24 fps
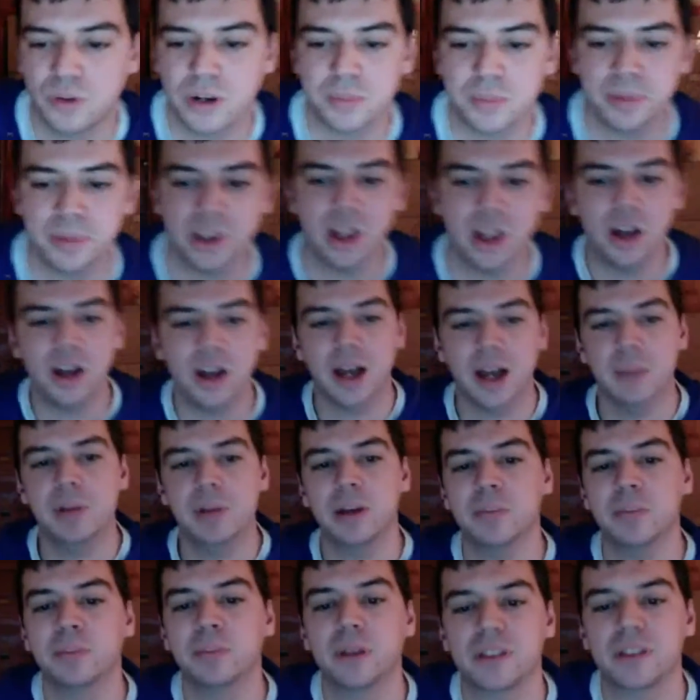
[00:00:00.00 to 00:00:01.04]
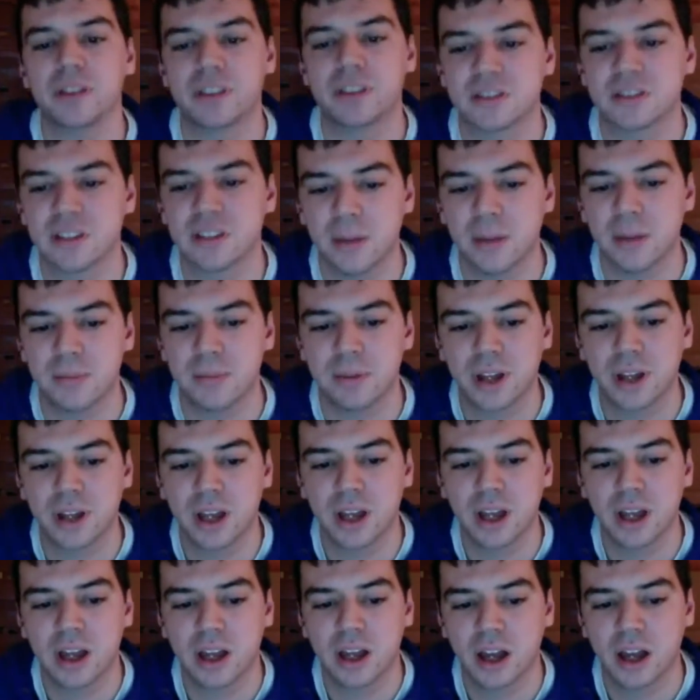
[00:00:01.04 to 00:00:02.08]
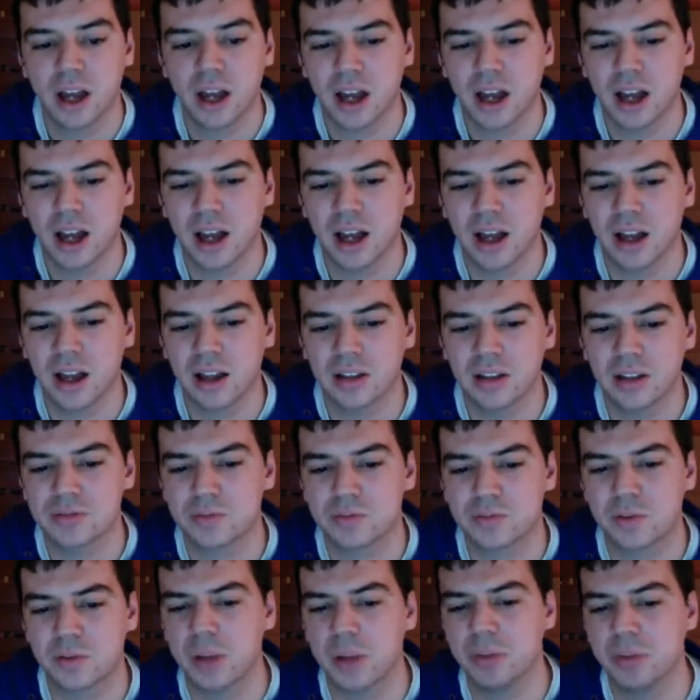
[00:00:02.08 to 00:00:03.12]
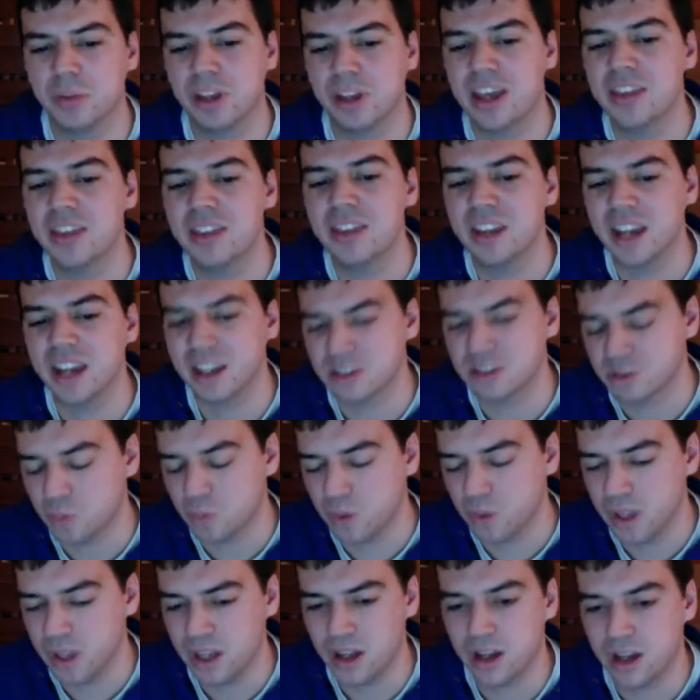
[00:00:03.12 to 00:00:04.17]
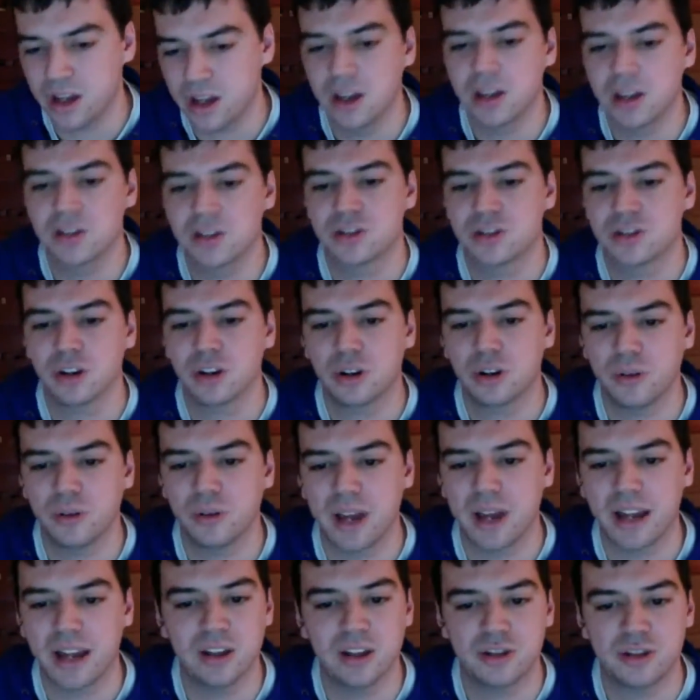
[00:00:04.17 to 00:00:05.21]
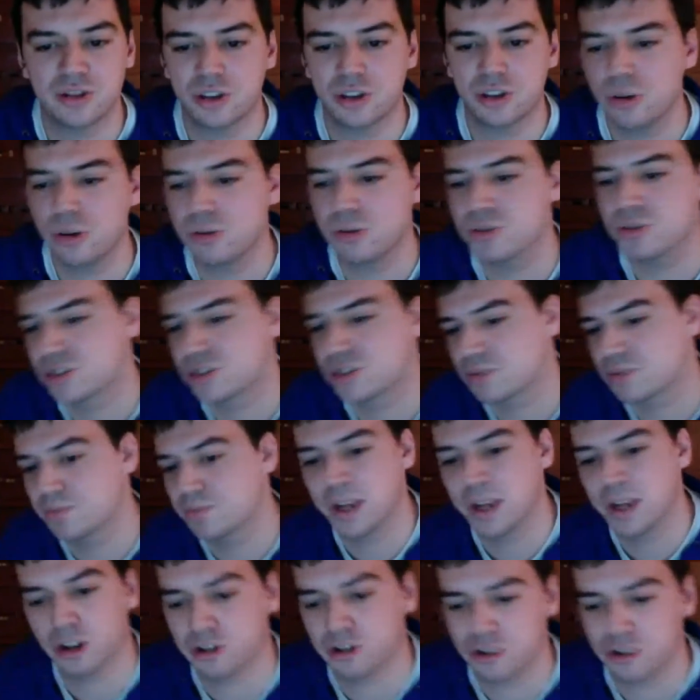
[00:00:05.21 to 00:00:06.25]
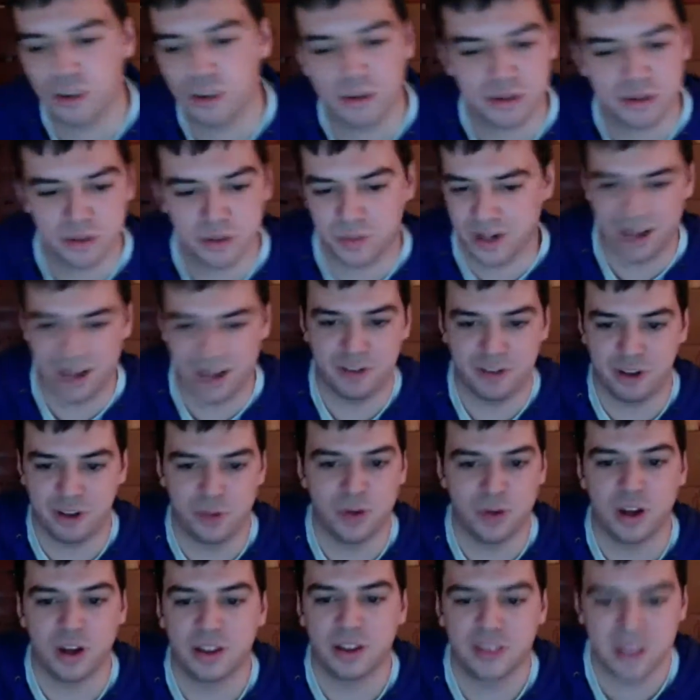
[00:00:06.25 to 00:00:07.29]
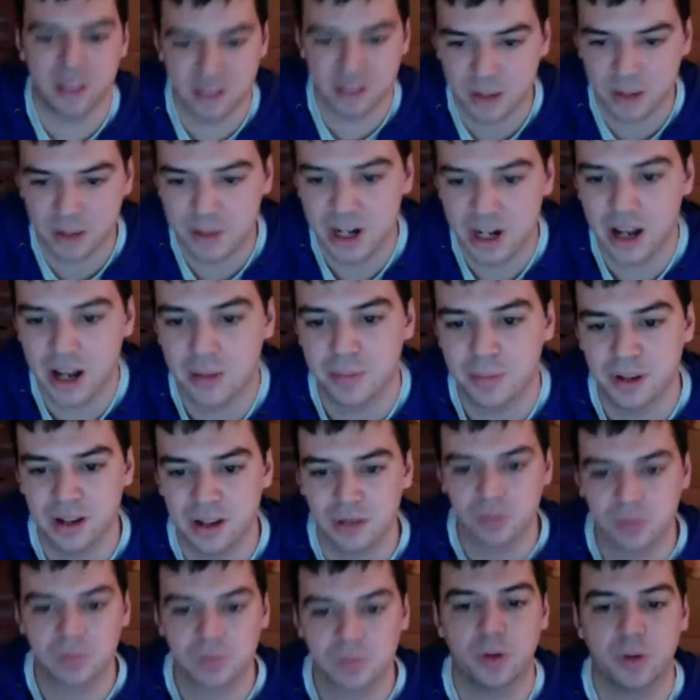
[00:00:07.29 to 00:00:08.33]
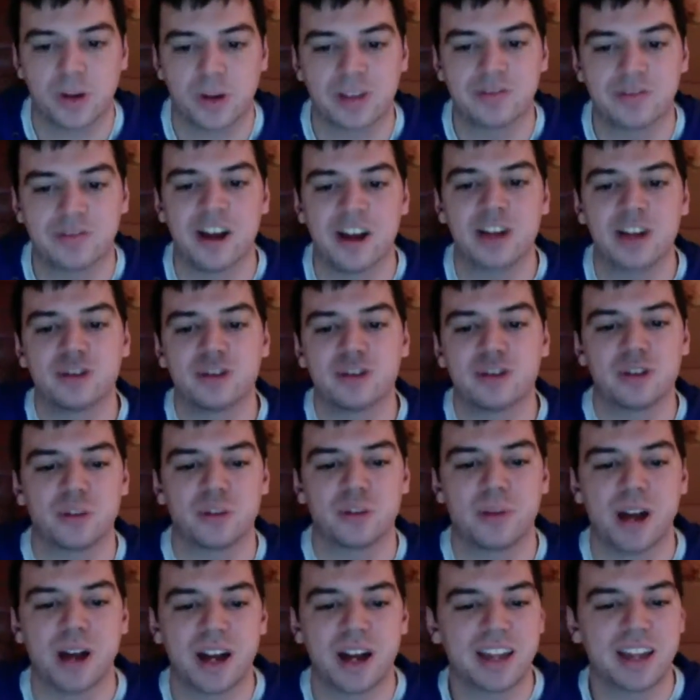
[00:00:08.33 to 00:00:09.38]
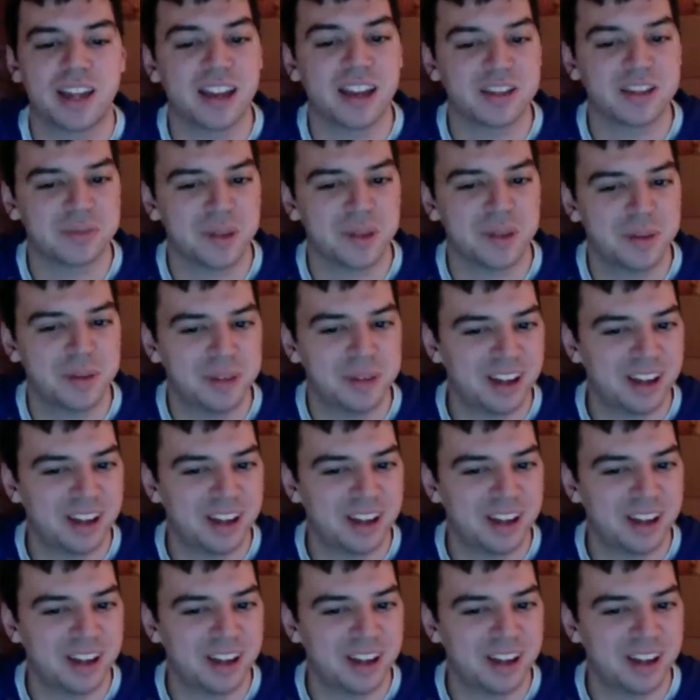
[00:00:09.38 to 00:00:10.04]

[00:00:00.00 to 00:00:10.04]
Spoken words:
to plug? I'm gonna put this up probably in the next week. So any shows, bigger shows, or whatever you want that's coming up, and where we can find you and your podcast, maybe.